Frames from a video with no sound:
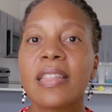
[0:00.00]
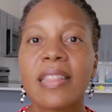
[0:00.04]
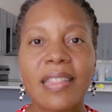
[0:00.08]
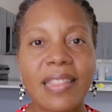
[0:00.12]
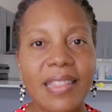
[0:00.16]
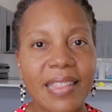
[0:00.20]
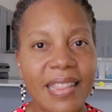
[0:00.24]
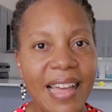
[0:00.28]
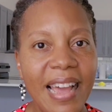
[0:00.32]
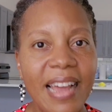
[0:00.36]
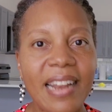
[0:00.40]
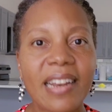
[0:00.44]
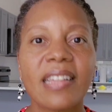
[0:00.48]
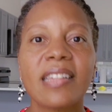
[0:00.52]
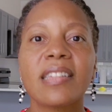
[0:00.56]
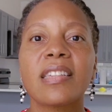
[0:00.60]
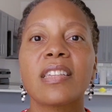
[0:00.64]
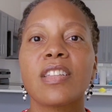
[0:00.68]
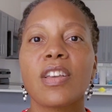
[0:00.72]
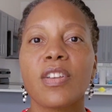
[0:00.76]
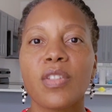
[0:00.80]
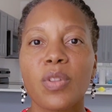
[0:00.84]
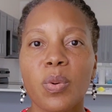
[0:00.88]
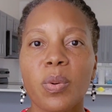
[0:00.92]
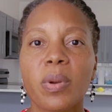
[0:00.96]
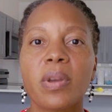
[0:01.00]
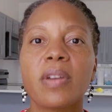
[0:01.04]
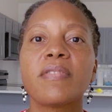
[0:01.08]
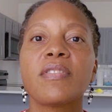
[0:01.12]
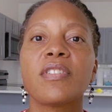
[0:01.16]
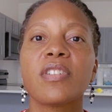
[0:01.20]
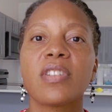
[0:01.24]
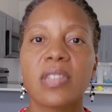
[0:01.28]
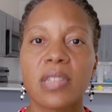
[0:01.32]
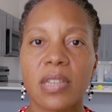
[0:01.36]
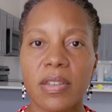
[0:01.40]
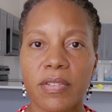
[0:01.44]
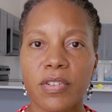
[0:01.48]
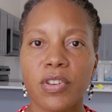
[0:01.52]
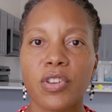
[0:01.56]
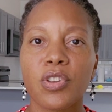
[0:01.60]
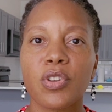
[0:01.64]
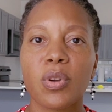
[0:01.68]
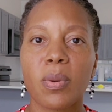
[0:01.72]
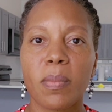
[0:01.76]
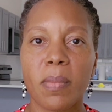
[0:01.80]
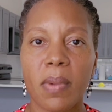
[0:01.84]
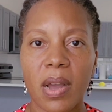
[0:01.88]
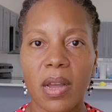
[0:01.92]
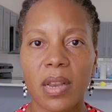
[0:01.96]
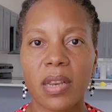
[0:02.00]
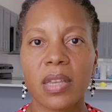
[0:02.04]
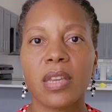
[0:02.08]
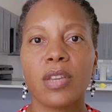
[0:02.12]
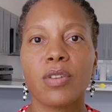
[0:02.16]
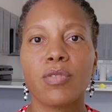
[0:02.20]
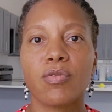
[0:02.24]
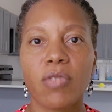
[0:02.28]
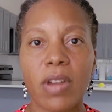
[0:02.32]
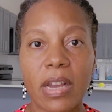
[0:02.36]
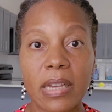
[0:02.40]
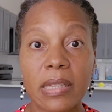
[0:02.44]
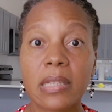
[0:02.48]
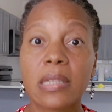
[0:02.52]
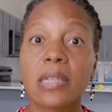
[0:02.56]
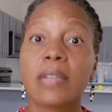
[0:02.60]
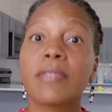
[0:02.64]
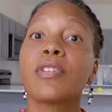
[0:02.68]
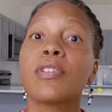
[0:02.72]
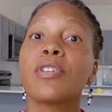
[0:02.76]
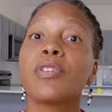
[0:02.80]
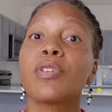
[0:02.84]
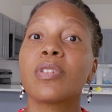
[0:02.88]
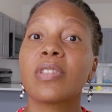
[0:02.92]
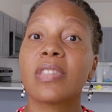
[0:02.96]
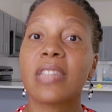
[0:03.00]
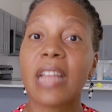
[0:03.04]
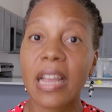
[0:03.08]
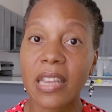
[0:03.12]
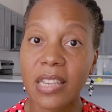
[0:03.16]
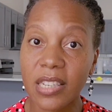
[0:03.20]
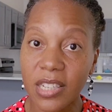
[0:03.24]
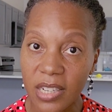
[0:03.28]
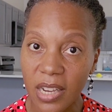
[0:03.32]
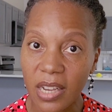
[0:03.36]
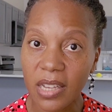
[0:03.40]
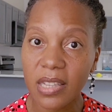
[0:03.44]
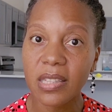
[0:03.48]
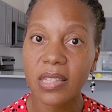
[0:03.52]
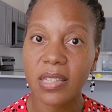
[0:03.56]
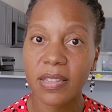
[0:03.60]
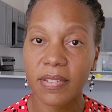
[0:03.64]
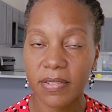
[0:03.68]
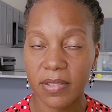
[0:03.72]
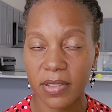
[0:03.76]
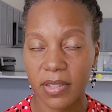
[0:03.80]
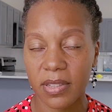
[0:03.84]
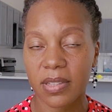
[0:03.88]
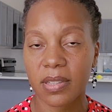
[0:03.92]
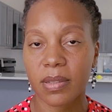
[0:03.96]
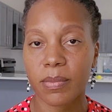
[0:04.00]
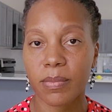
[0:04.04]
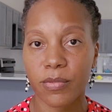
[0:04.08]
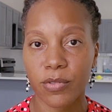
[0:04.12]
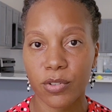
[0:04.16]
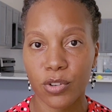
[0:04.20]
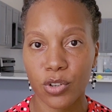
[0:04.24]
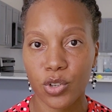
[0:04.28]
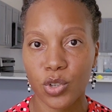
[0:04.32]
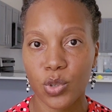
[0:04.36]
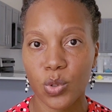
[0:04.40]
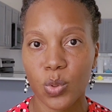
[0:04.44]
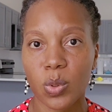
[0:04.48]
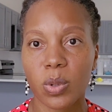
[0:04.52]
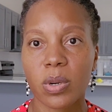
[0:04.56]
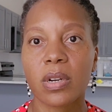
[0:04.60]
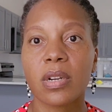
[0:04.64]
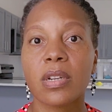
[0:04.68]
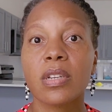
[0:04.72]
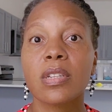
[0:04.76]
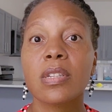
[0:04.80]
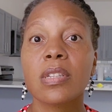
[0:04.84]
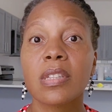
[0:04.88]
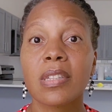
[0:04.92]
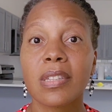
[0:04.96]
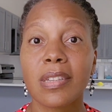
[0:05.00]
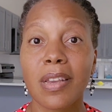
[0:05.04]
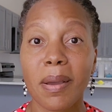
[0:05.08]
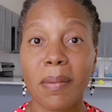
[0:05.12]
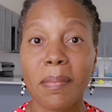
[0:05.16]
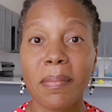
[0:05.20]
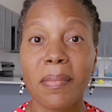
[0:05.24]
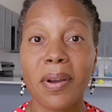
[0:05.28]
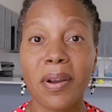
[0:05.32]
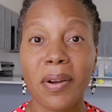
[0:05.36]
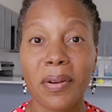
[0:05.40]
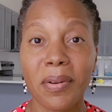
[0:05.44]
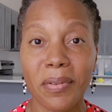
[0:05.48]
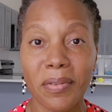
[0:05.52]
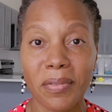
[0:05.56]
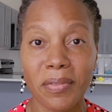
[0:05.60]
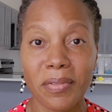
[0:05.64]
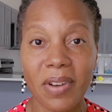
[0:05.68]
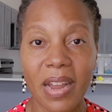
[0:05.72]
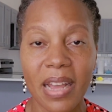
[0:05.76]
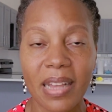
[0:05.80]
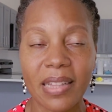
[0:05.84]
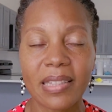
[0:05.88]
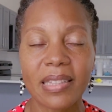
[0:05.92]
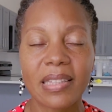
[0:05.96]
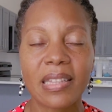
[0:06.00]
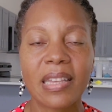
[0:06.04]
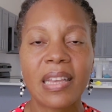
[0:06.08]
that is another way of just giving your body rest, giving your digestive system, for sure, some rest.